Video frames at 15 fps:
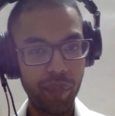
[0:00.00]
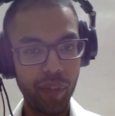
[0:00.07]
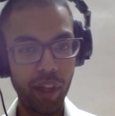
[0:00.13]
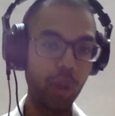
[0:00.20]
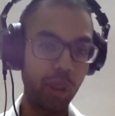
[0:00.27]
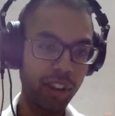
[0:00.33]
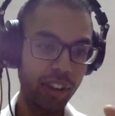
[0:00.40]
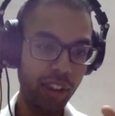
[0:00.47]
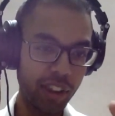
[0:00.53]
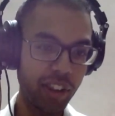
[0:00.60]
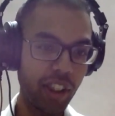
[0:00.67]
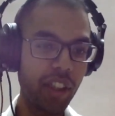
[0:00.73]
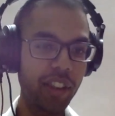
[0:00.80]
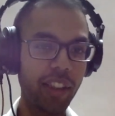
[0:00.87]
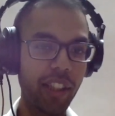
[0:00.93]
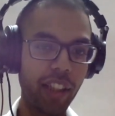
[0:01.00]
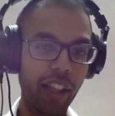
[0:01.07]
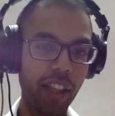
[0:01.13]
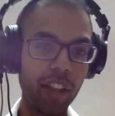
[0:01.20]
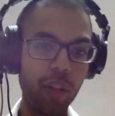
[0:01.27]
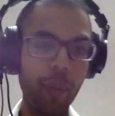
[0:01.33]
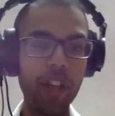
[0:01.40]
So it's interesting,
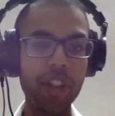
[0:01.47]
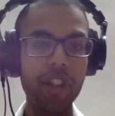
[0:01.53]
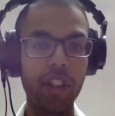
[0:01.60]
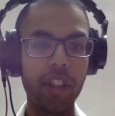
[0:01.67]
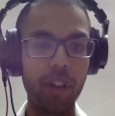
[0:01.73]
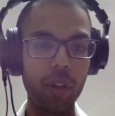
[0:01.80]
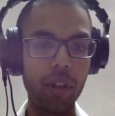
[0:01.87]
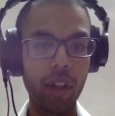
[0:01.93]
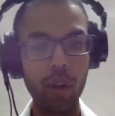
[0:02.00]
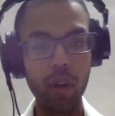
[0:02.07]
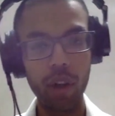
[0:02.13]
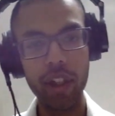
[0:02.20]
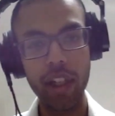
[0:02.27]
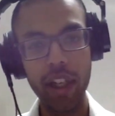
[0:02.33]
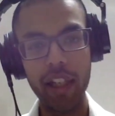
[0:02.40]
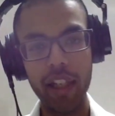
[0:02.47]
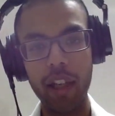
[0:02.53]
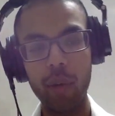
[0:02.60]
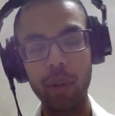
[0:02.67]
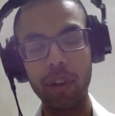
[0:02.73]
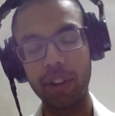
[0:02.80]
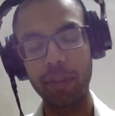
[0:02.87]
like you mentioned, the good
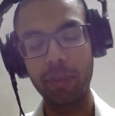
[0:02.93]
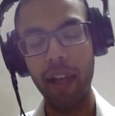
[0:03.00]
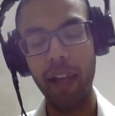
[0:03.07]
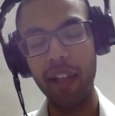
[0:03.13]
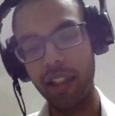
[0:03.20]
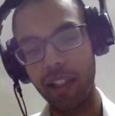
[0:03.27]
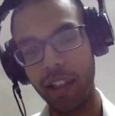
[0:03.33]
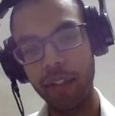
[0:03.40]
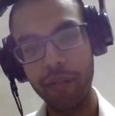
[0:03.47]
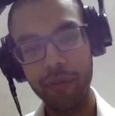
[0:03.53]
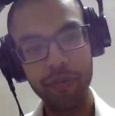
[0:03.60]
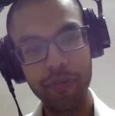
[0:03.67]
data versus bad data.